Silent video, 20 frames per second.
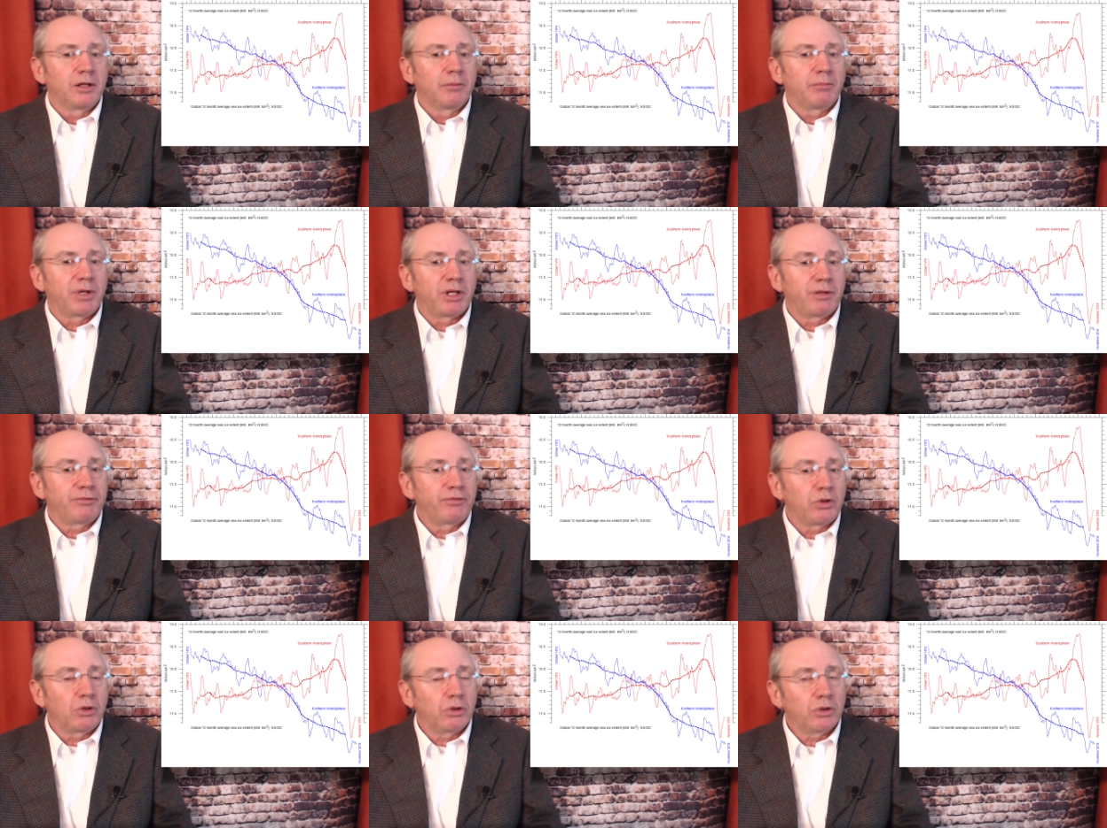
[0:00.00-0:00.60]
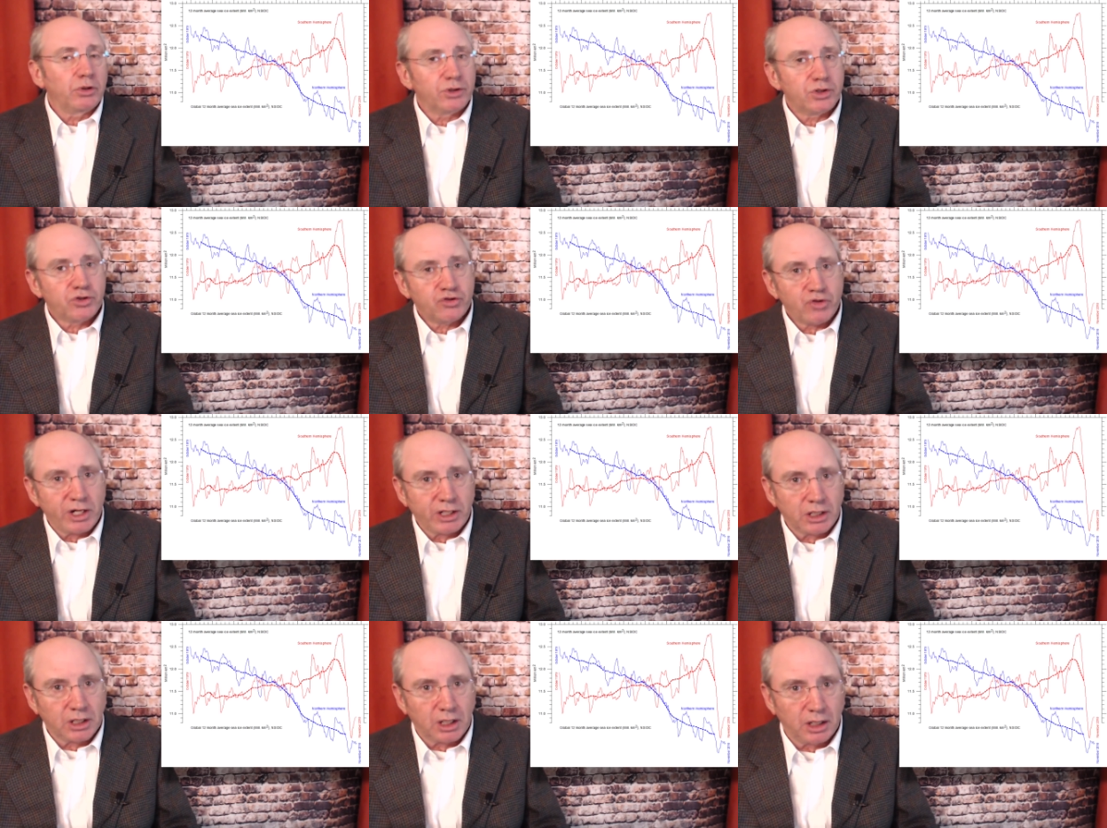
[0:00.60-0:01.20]
But if you look at the
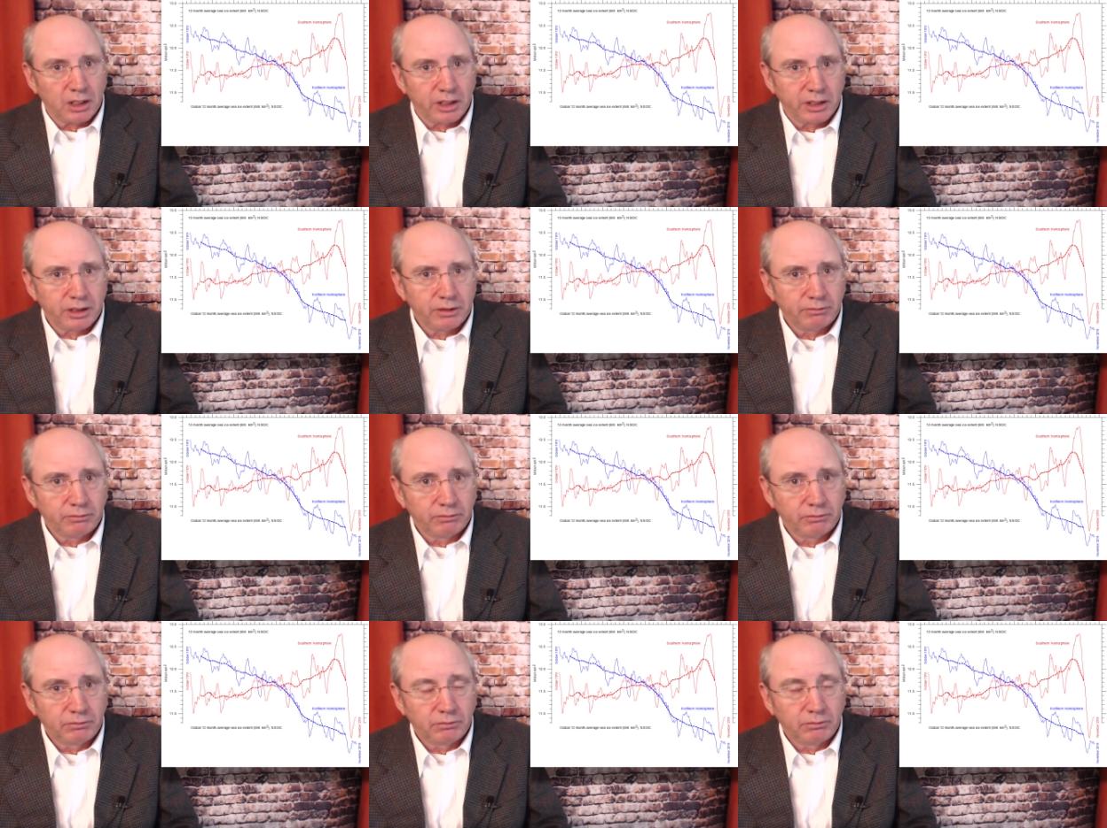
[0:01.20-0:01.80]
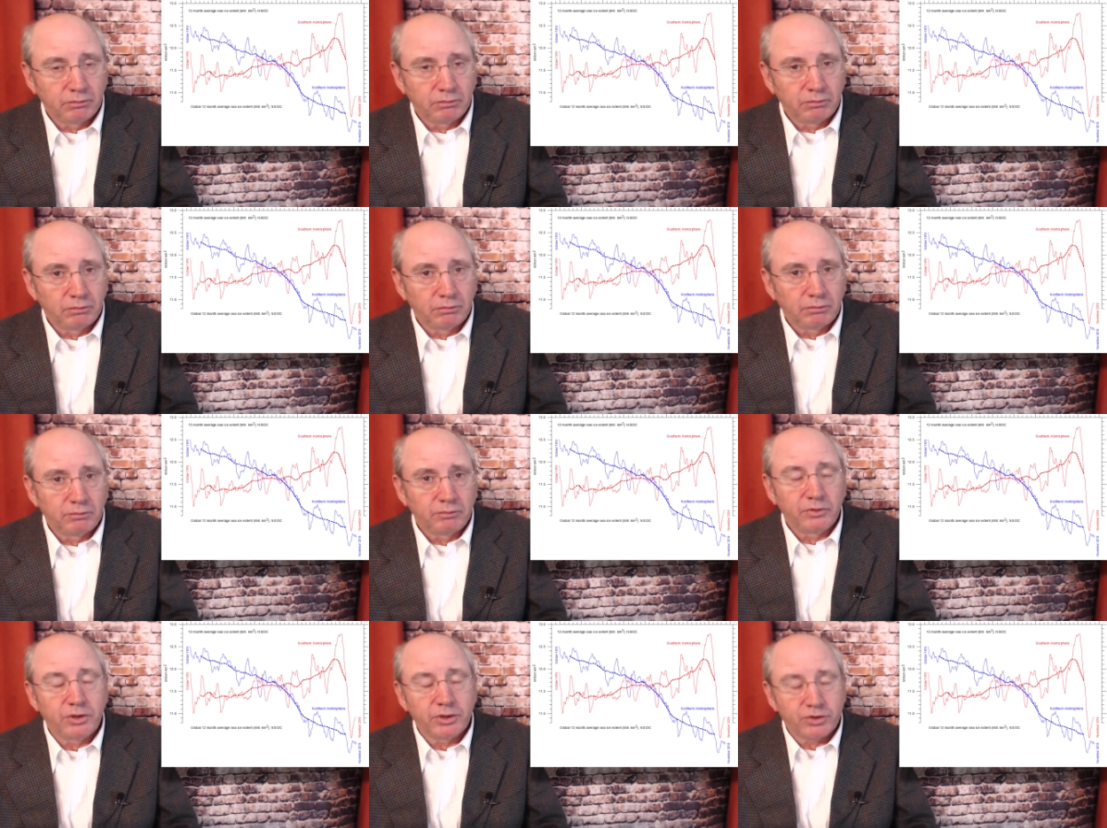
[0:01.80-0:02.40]
trend line,
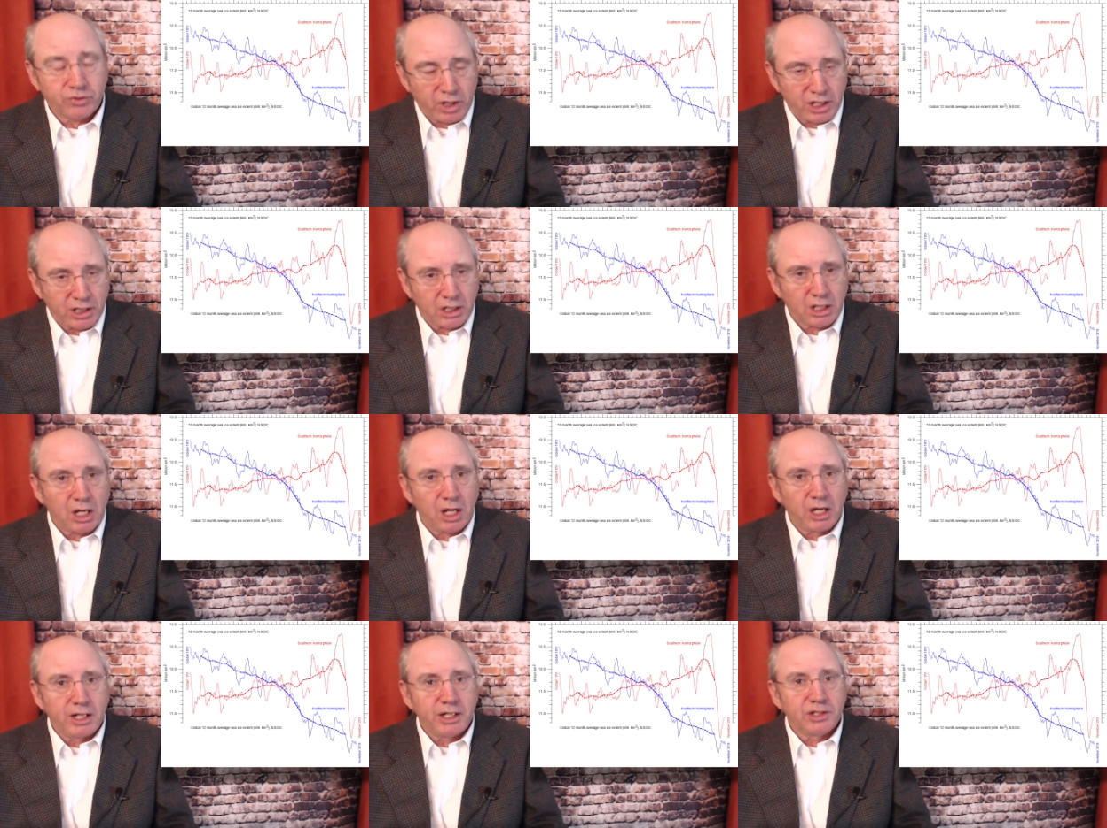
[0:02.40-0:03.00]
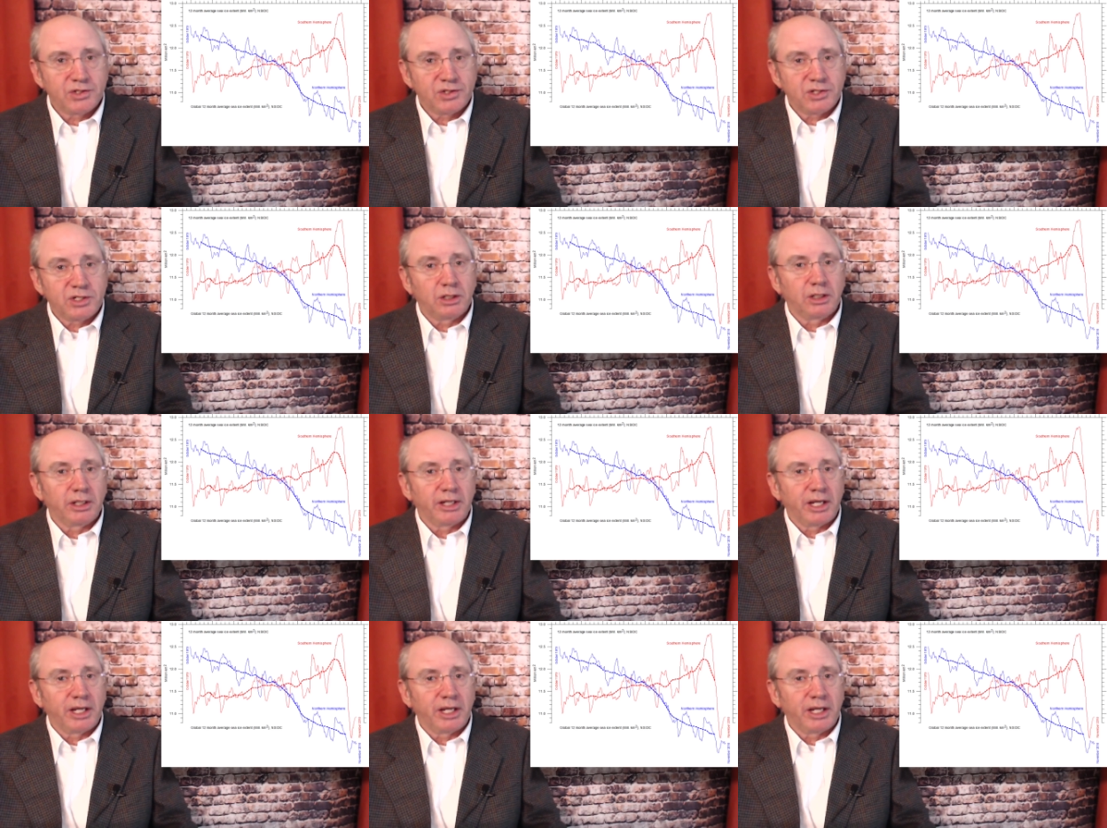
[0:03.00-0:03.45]
the trend line is still